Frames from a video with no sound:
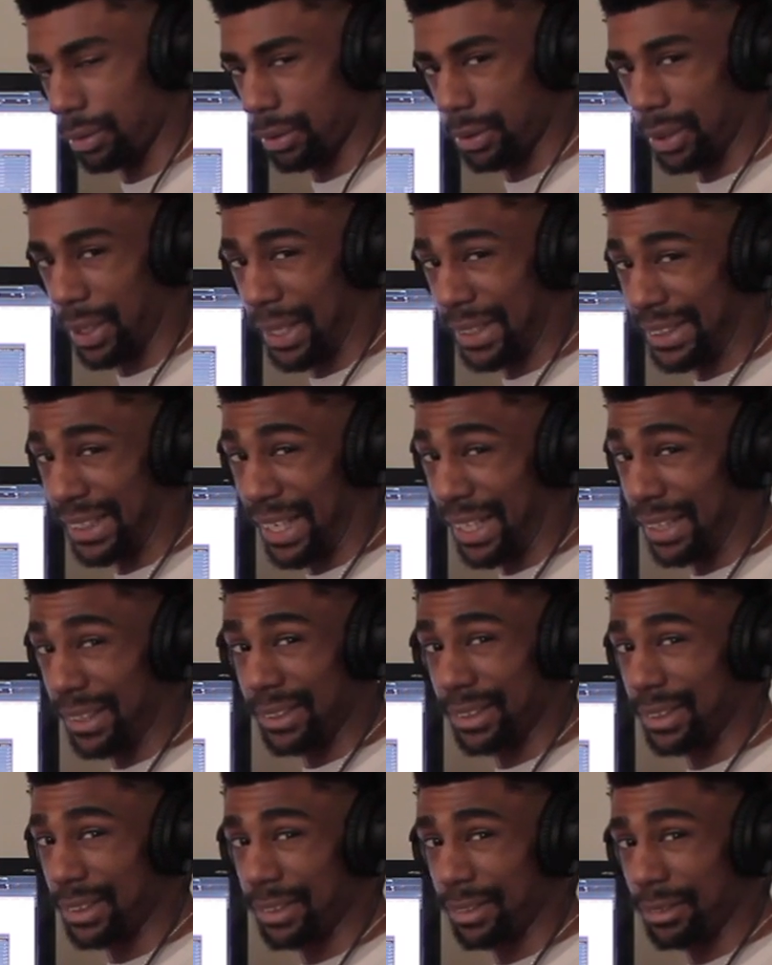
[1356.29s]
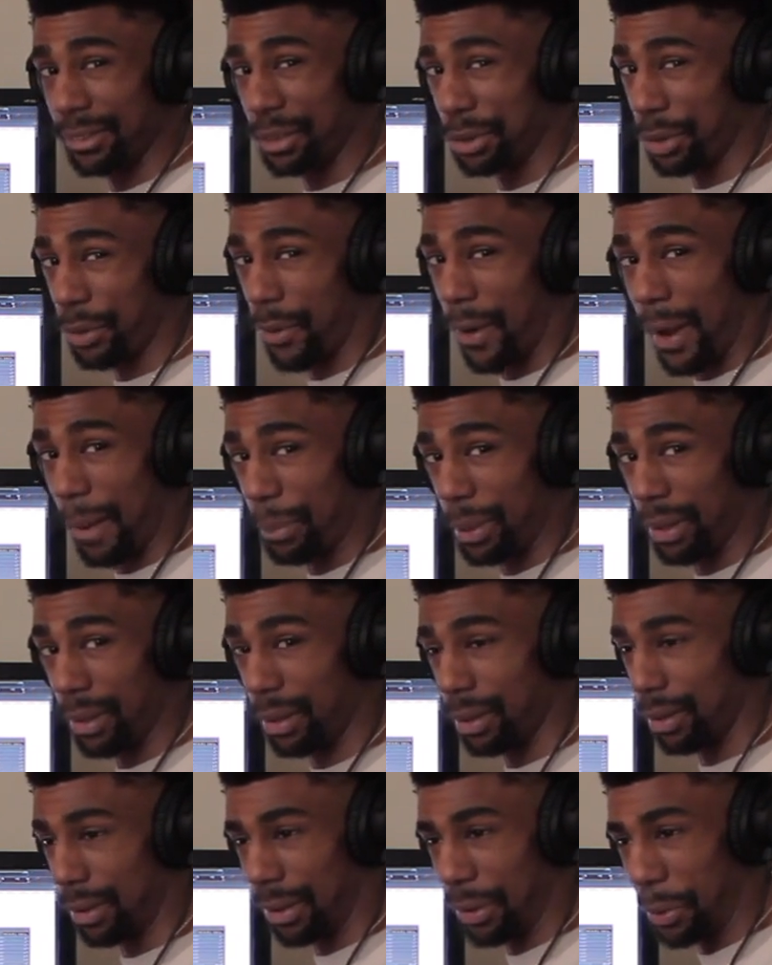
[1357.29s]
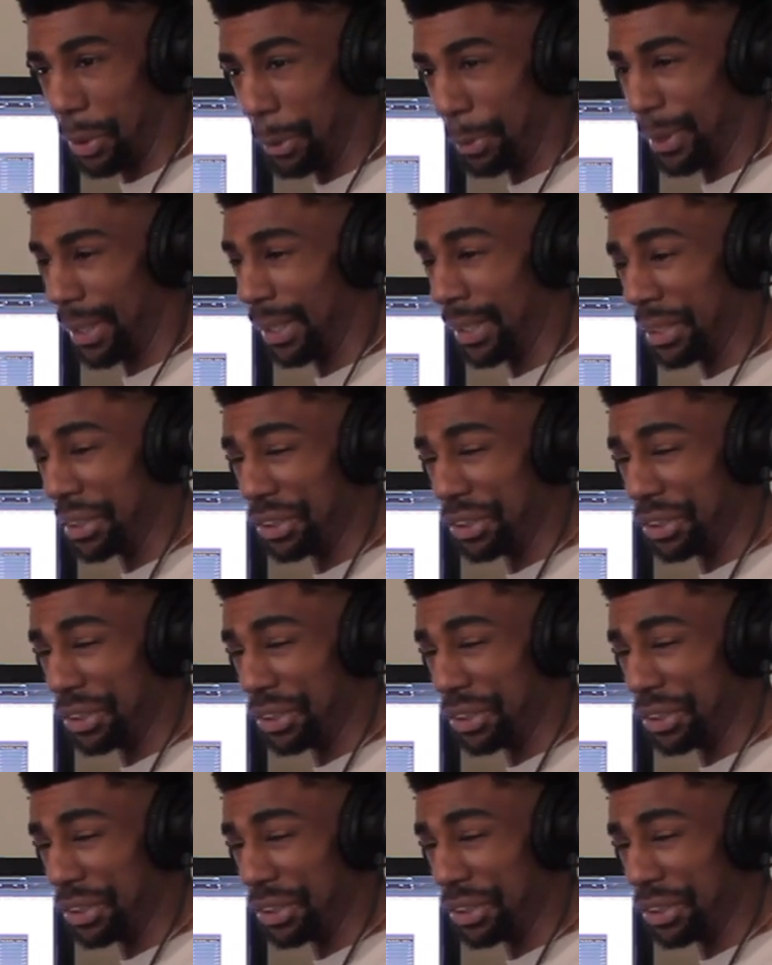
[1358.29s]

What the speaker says: Not that it's crappy equipment,